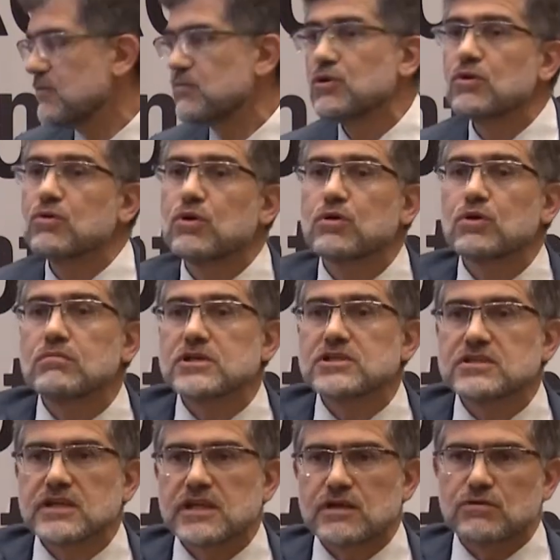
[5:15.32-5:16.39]

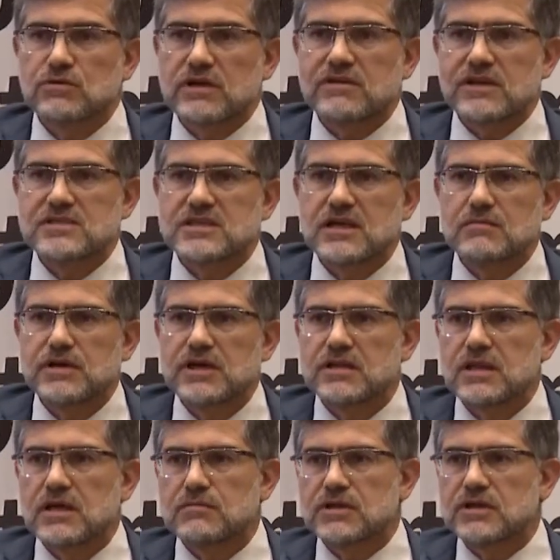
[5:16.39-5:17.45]
whether others like
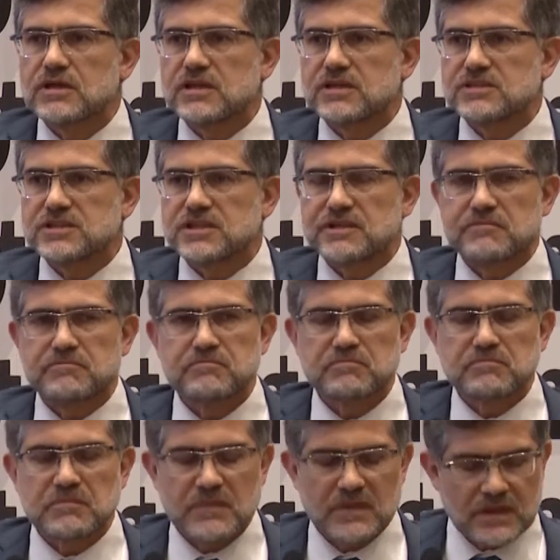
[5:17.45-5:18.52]
it or not,
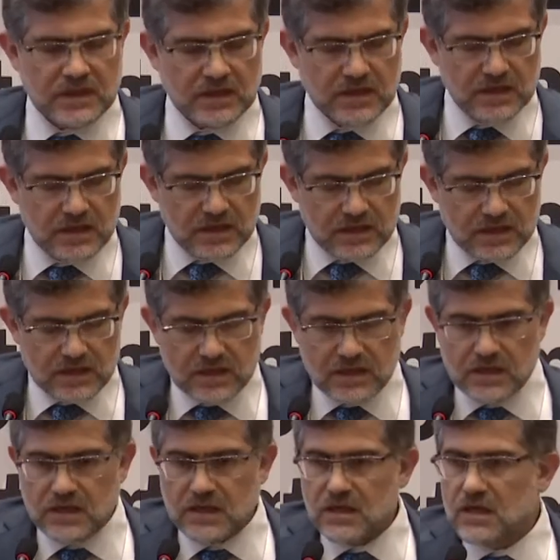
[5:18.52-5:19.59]
because the freedom of
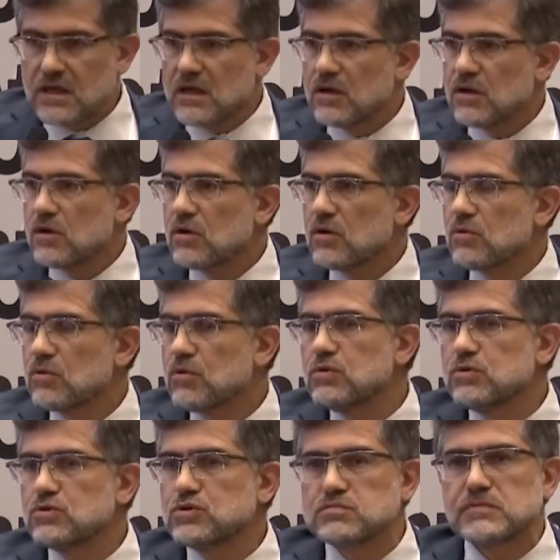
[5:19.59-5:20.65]
religion is
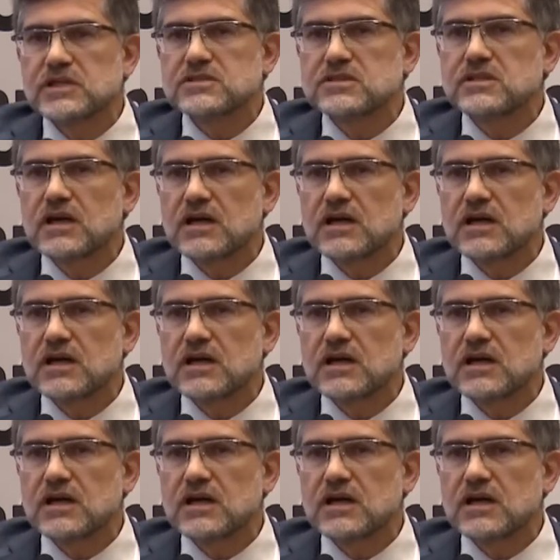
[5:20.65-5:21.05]
enshrined